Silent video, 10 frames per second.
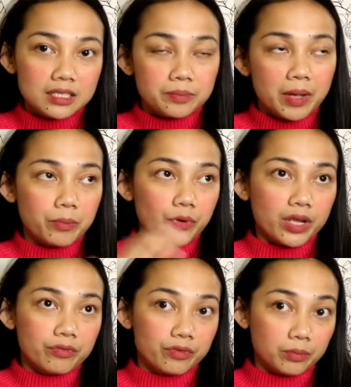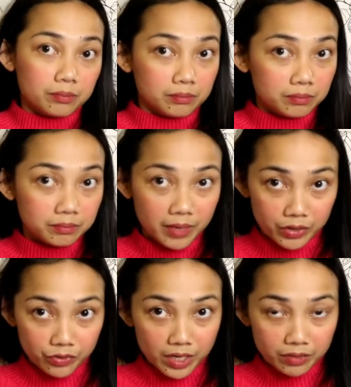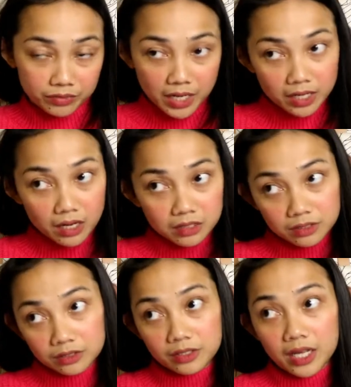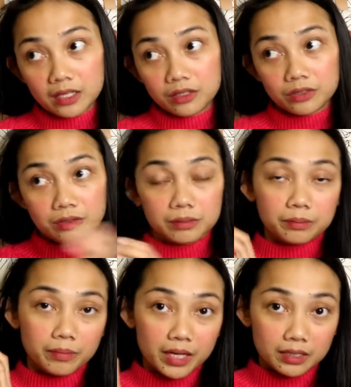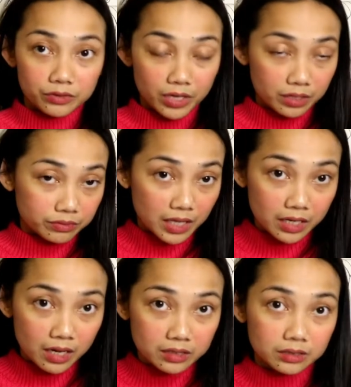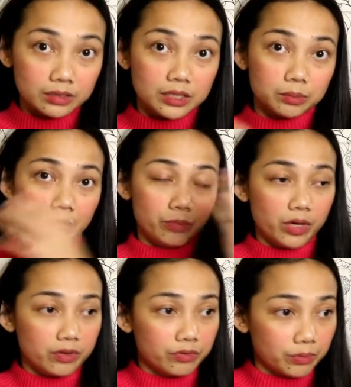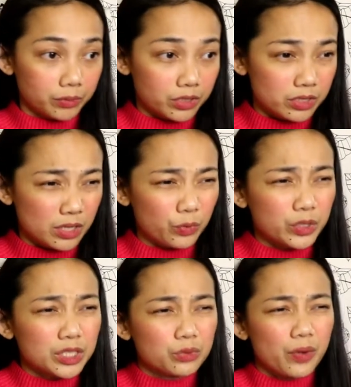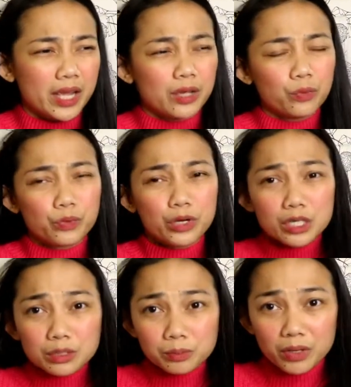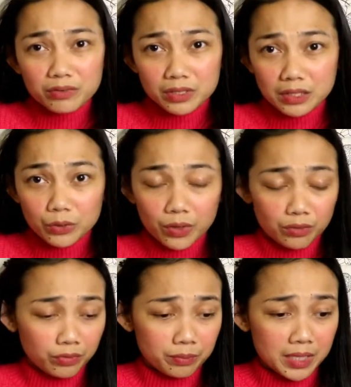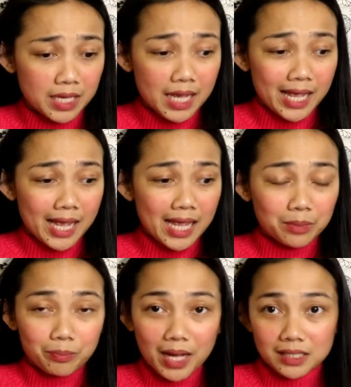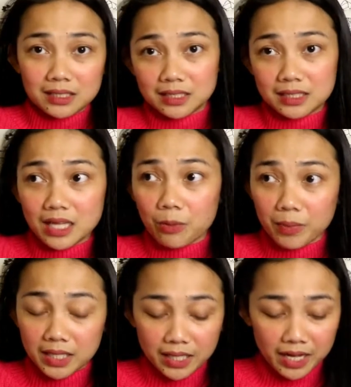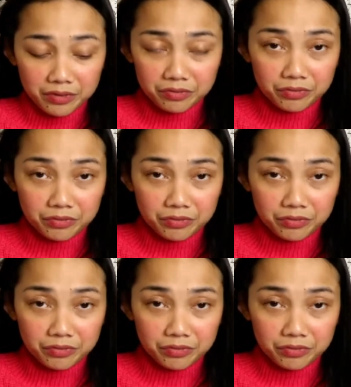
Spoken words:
is my break from my creative side hustle, and my creative side hustle is my break from nursing, which is why it works perfectly well for me. It balances out my life.